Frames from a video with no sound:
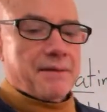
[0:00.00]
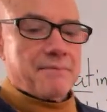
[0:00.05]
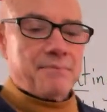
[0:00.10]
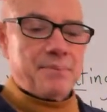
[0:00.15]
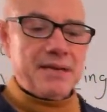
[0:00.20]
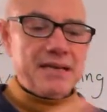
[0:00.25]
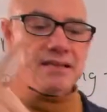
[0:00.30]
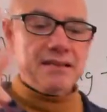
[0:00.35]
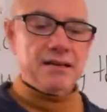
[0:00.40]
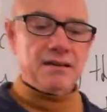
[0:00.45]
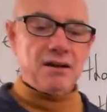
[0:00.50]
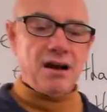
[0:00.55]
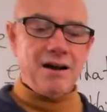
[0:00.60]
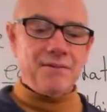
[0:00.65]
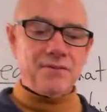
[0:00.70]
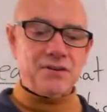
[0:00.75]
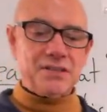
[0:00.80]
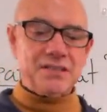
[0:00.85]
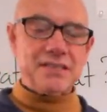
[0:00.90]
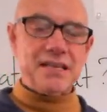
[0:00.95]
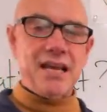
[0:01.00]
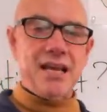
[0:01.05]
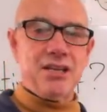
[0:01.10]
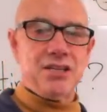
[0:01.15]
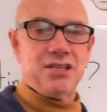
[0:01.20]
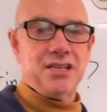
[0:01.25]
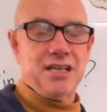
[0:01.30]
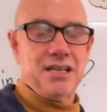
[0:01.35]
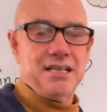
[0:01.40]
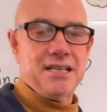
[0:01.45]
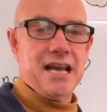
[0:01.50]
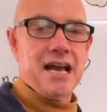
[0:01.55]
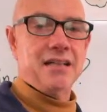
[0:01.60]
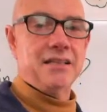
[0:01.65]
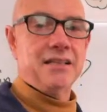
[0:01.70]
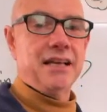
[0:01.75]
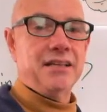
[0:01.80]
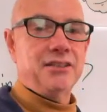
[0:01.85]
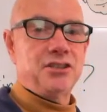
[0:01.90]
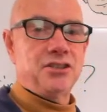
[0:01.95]
be the conversation. Yeah,
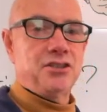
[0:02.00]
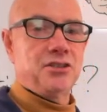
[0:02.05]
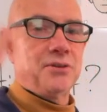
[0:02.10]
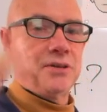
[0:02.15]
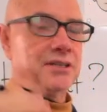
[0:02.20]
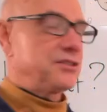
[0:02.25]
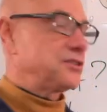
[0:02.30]
let's do it.